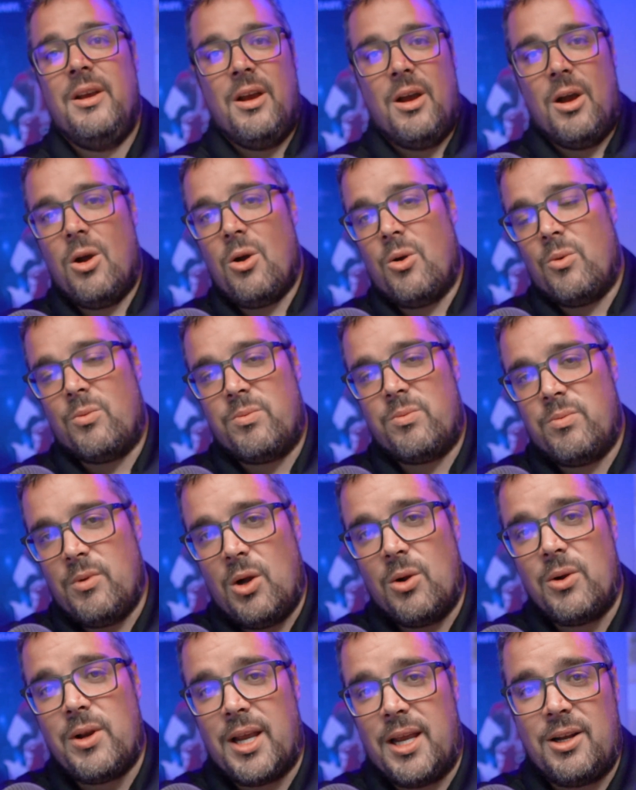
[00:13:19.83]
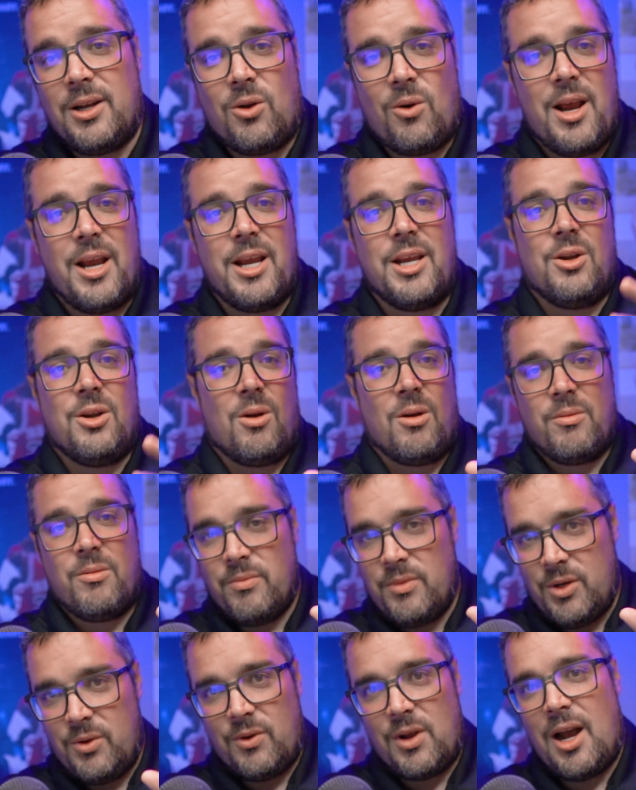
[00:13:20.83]
Oh, okay, great.
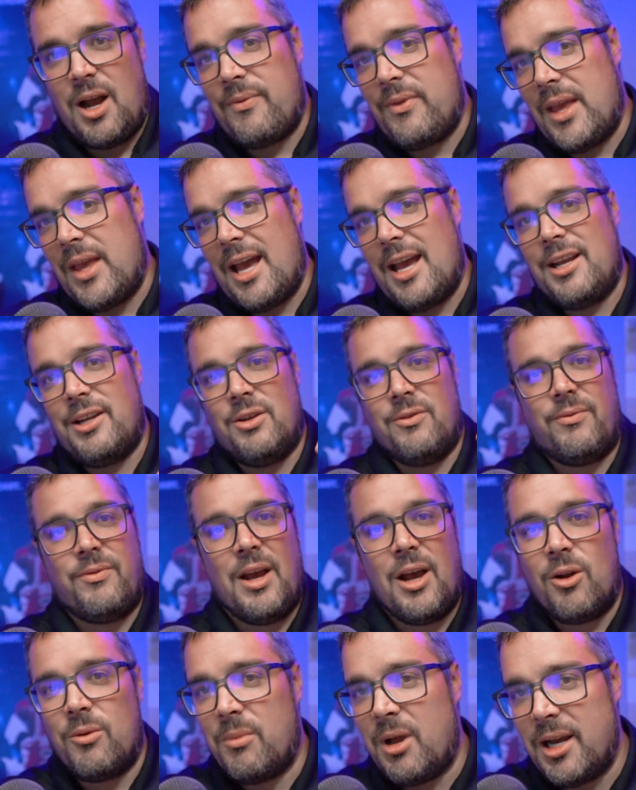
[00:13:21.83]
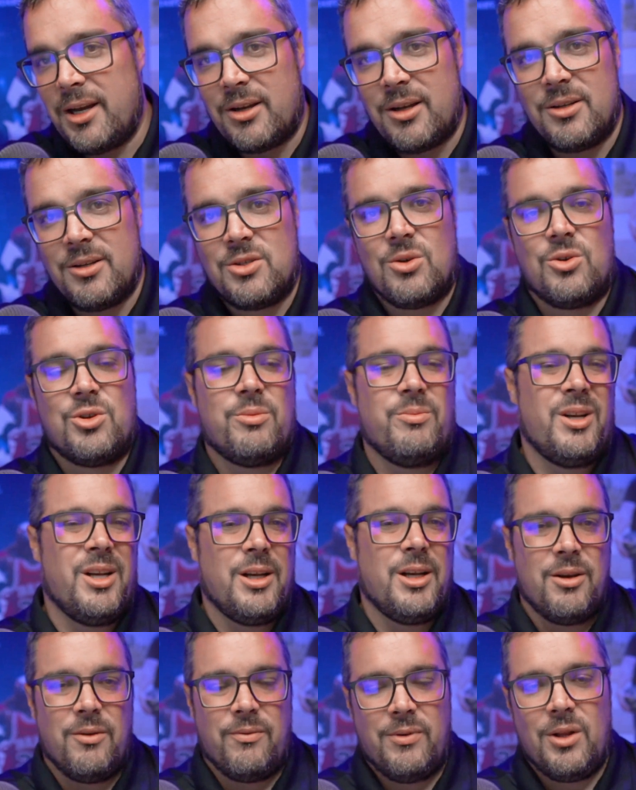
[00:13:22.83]
You got that. You found Mike on social
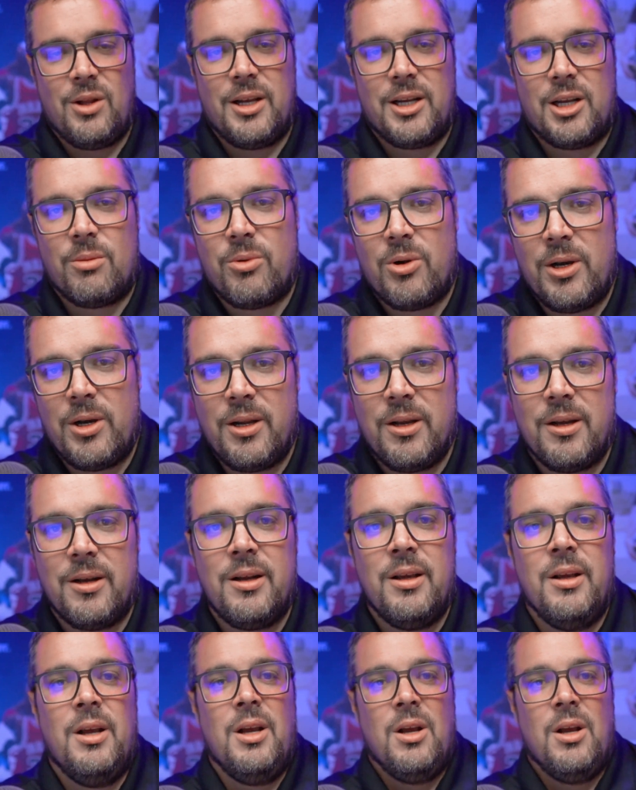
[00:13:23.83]
media. You feel like you're pretty good.